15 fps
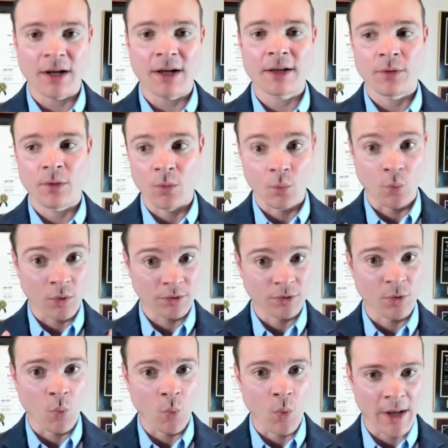like. We're
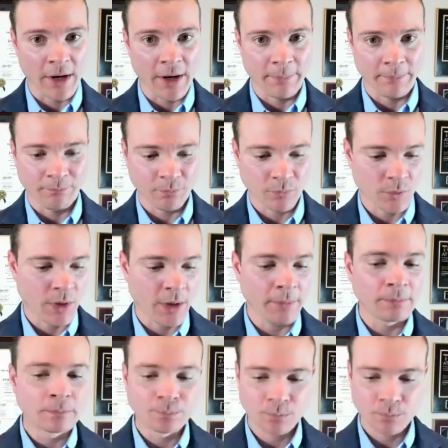still waiting,
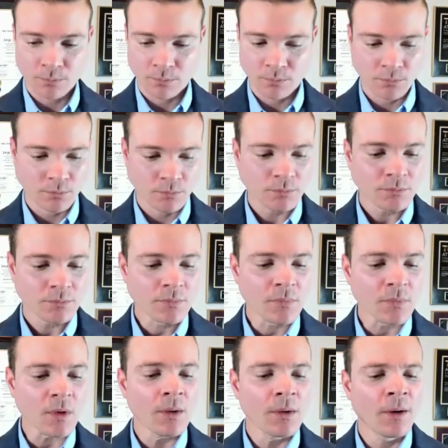okay?
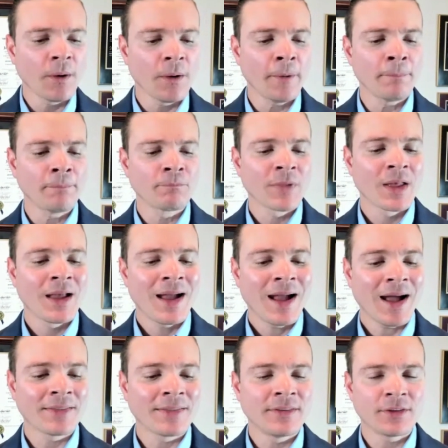
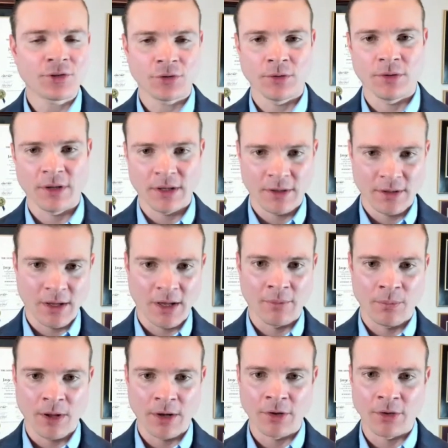Additionally,
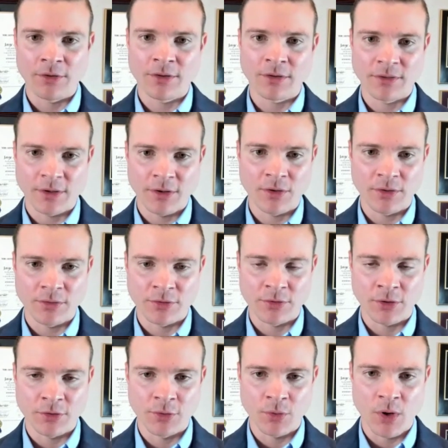another thing that you can
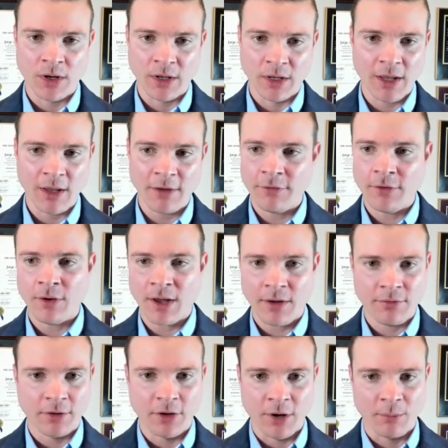start doing, if you
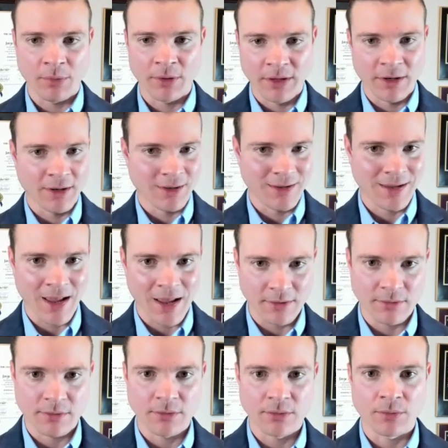have a complicated
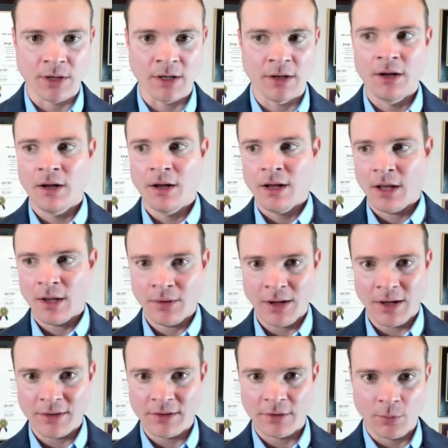case, right?
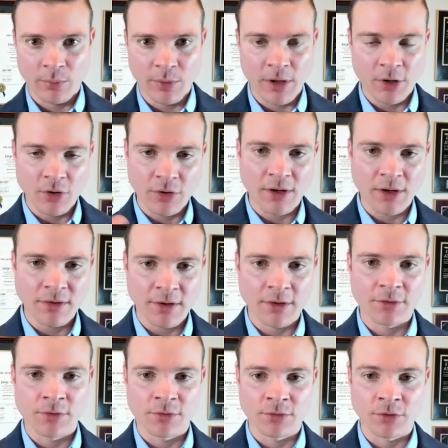I think it would be a good idea
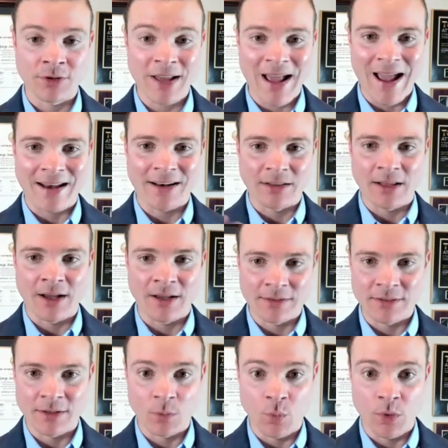to start
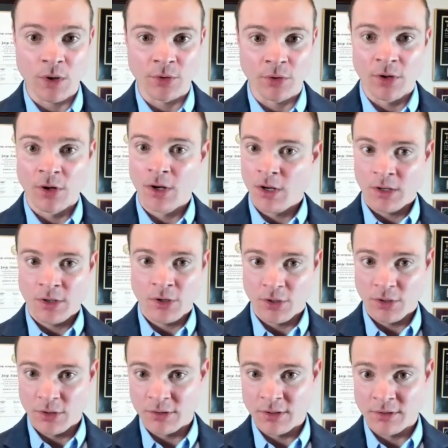analyzing whether
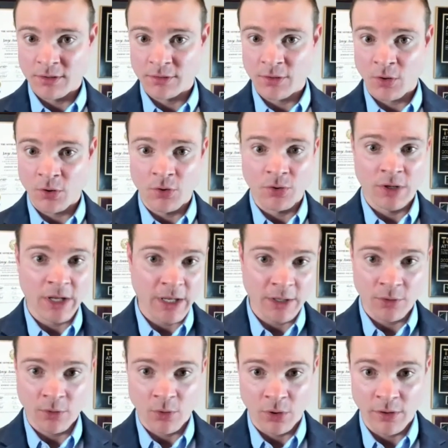this is all you
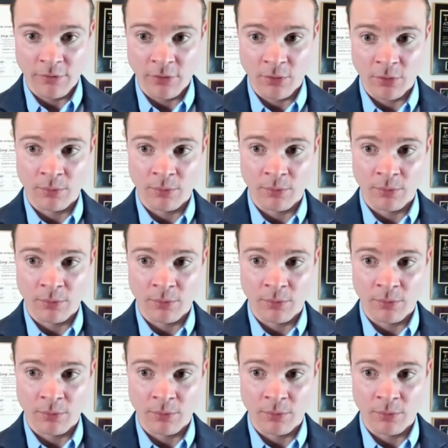need or if